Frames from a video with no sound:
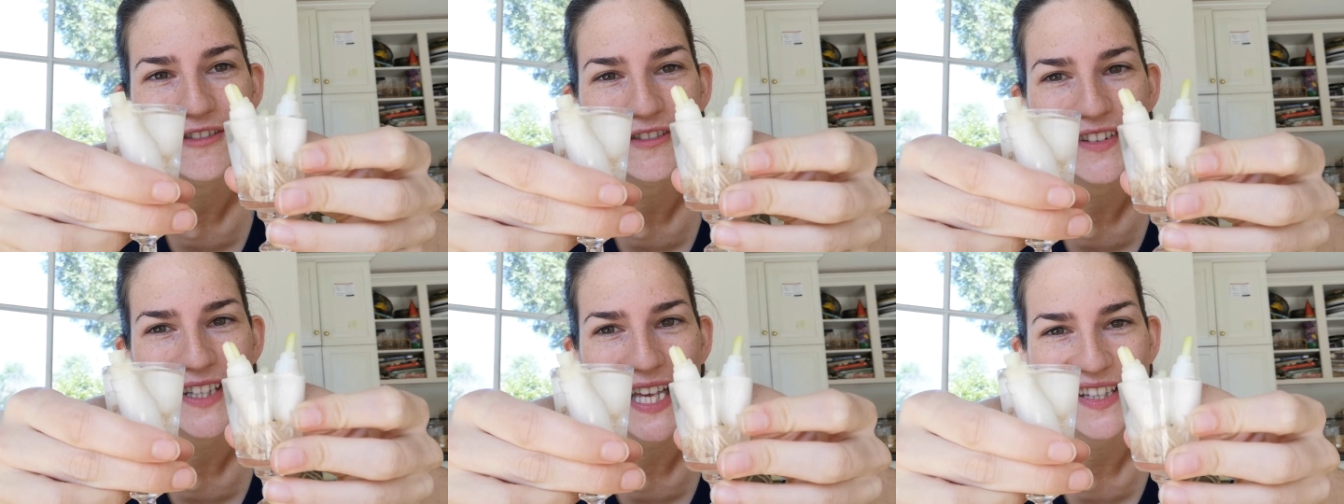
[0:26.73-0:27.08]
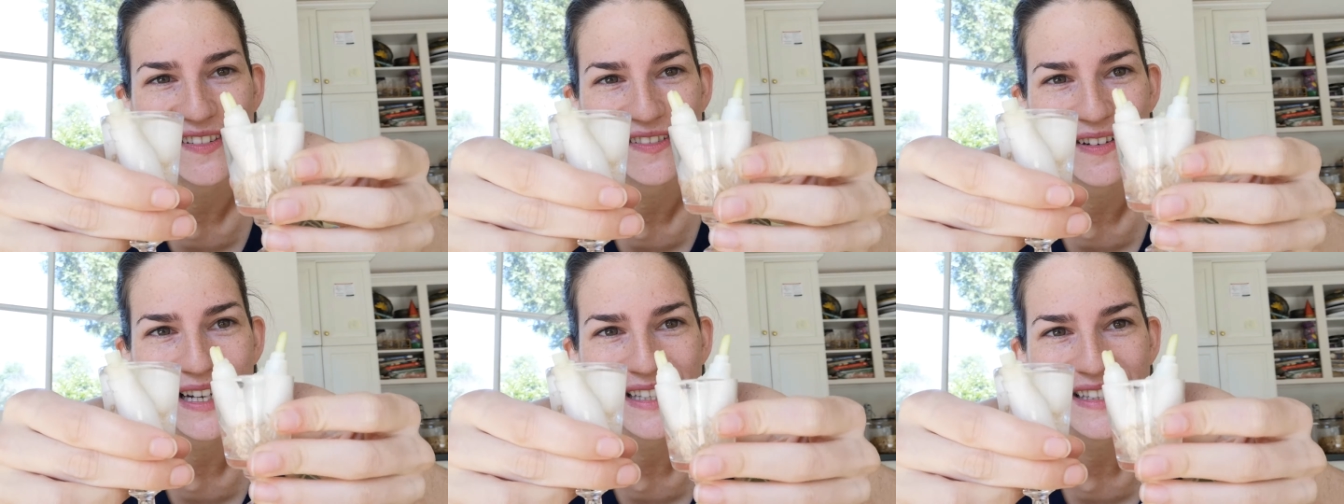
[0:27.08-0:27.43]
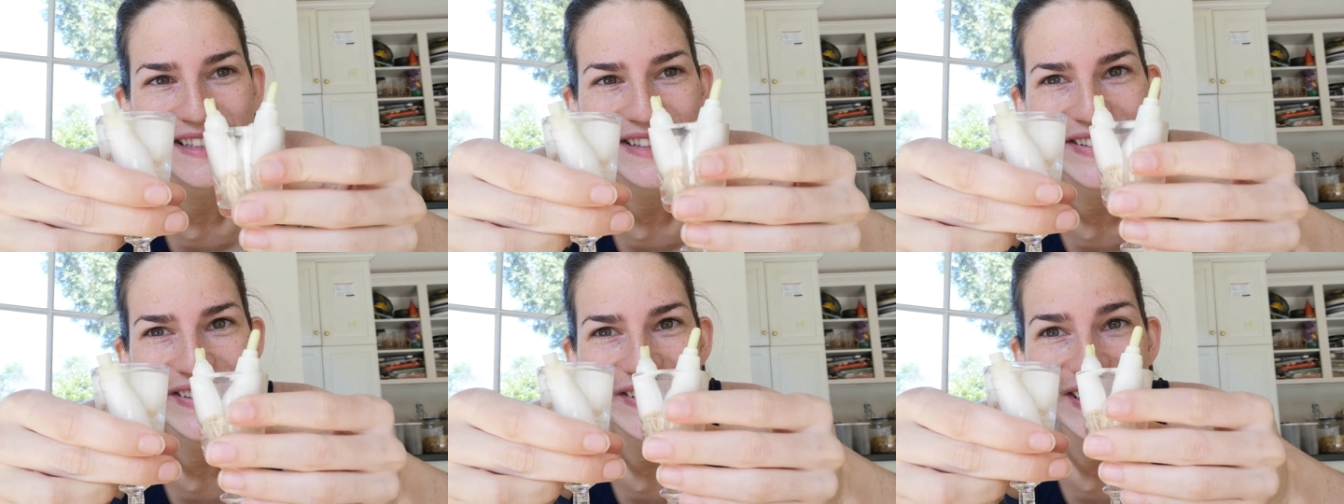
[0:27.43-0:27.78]
That's right,
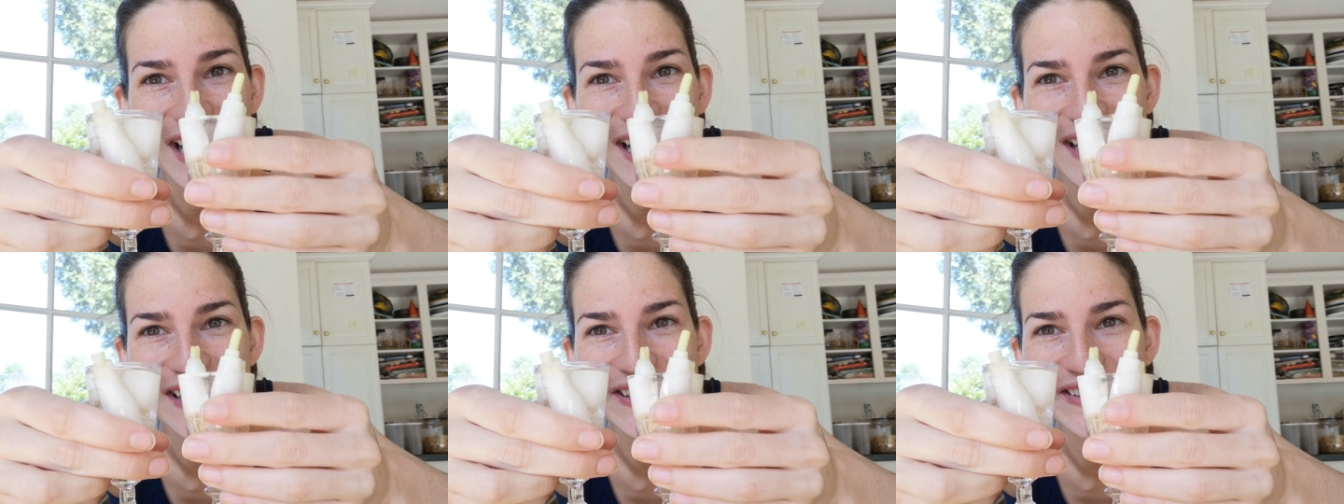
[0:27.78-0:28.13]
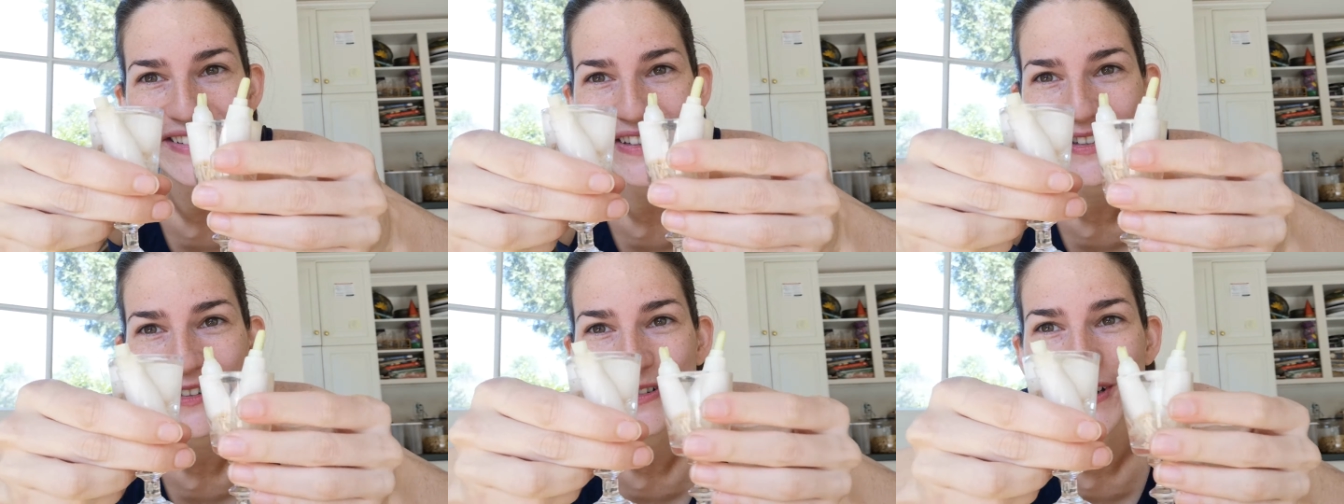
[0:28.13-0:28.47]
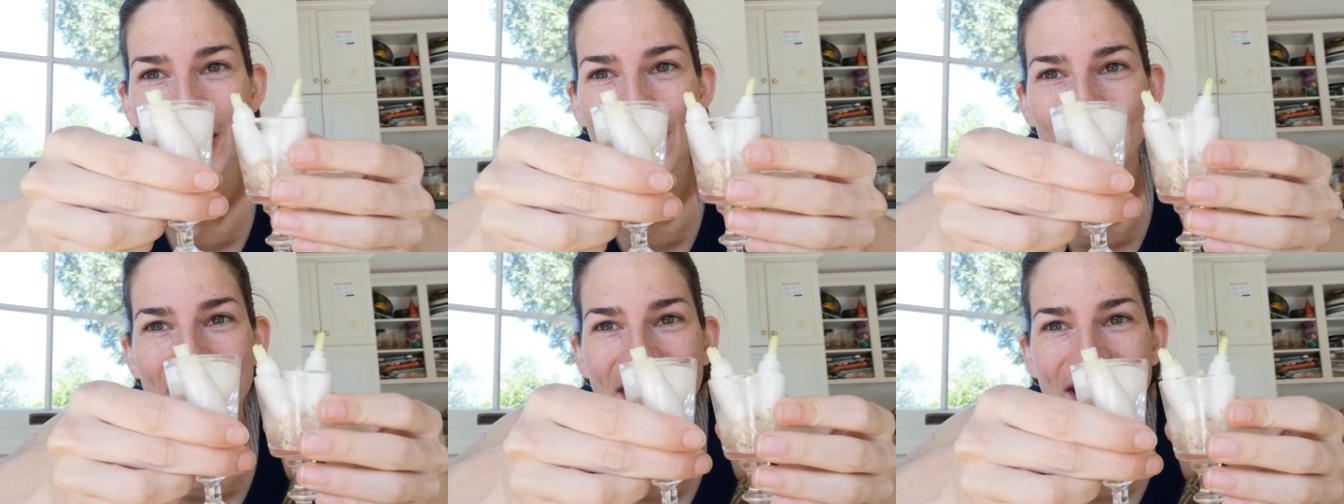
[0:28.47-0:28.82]
these scallions are
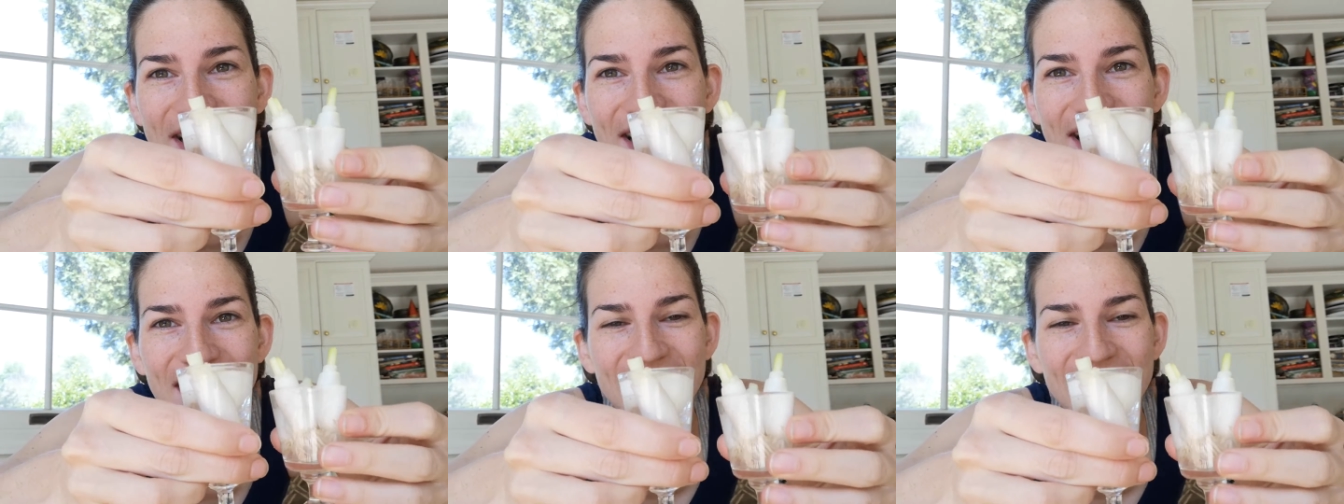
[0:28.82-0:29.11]
growing.